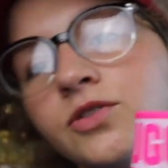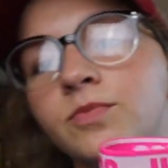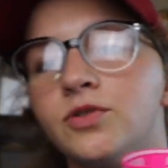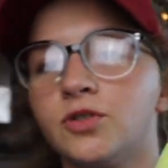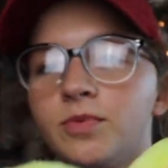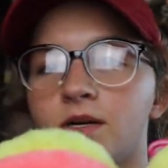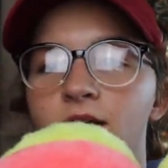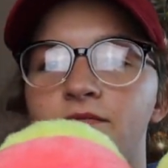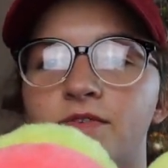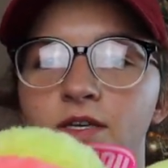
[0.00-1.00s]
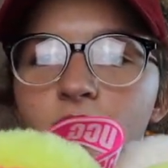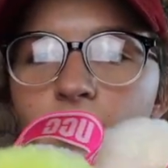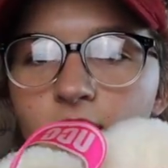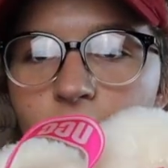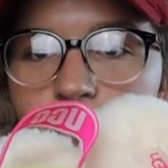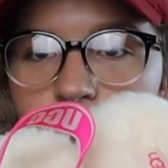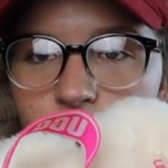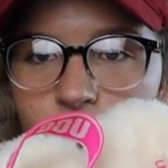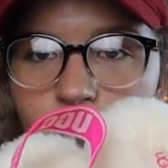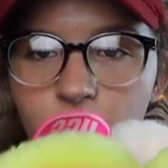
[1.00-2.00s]
super, super comfy
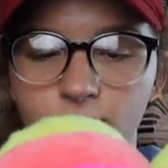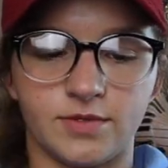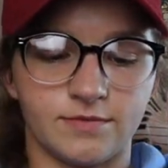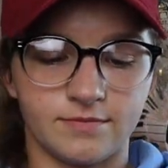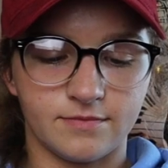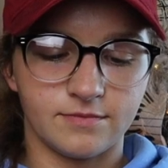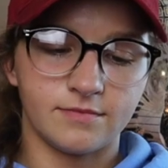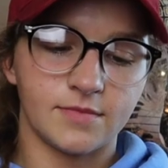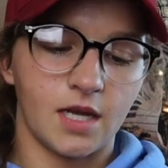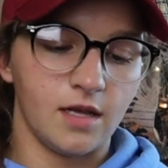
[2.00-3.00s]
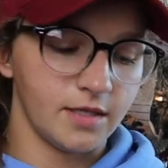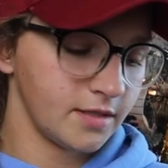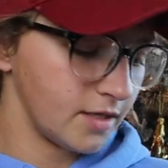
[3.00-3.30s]
and cute. I like the